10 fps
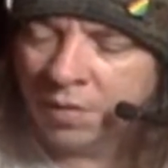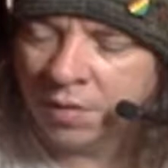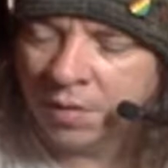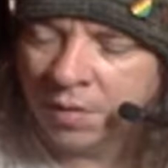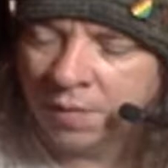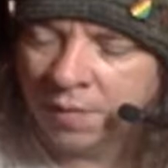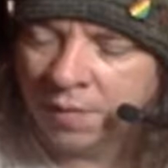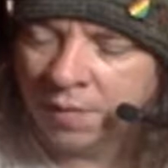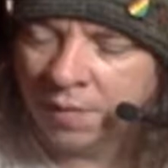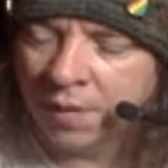before
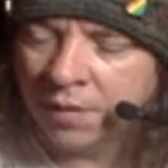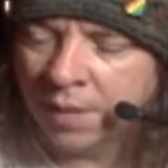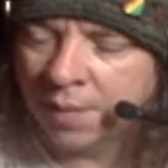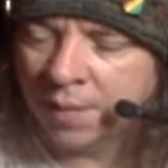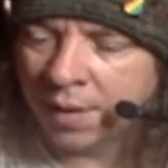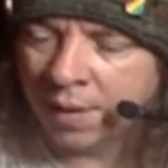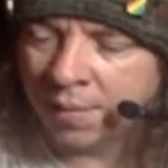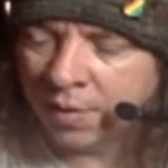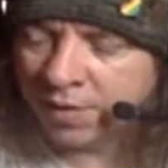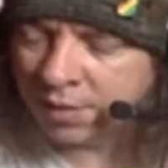certain things happen, like at the
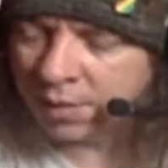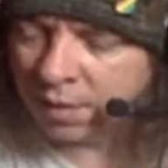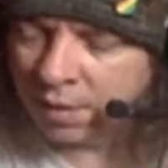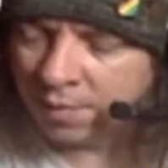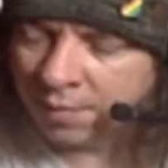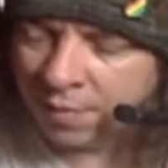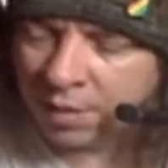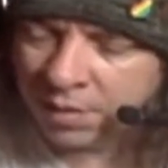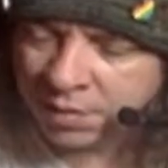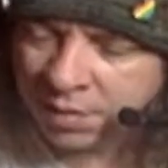prison,
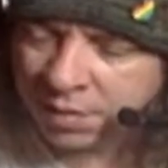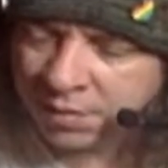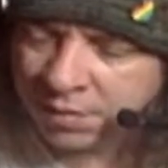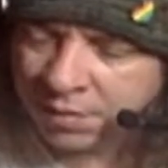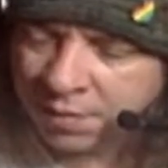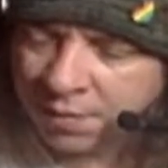where he sees